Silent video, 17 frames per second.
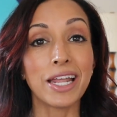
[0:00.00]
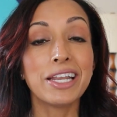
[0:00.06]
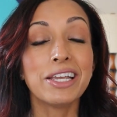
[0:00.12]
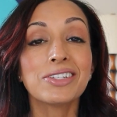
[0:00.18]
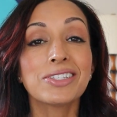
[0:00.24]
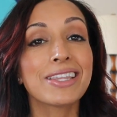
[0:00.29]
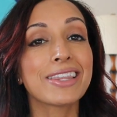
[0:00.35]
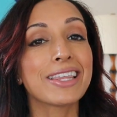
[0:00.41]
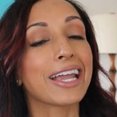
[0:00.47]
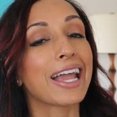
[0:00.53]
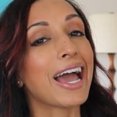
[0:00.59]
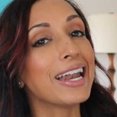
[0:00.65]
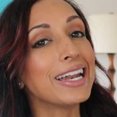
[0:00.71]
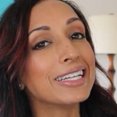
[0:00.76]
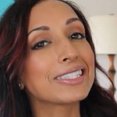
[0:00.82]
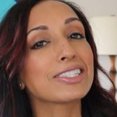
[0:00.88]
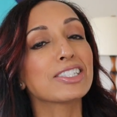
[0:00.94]
And here's the thing,
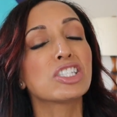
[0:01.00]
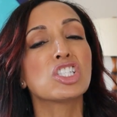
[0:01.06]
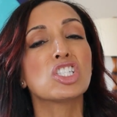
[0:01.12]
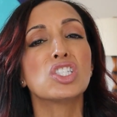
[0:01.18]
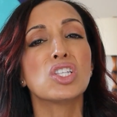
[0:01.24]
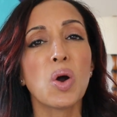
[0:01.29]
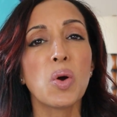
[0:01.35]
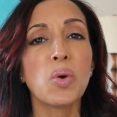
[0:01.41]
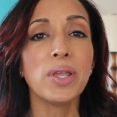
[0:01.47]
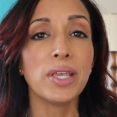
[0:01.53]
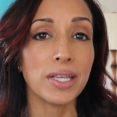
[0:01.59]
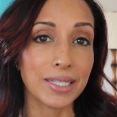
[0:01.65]
and it's so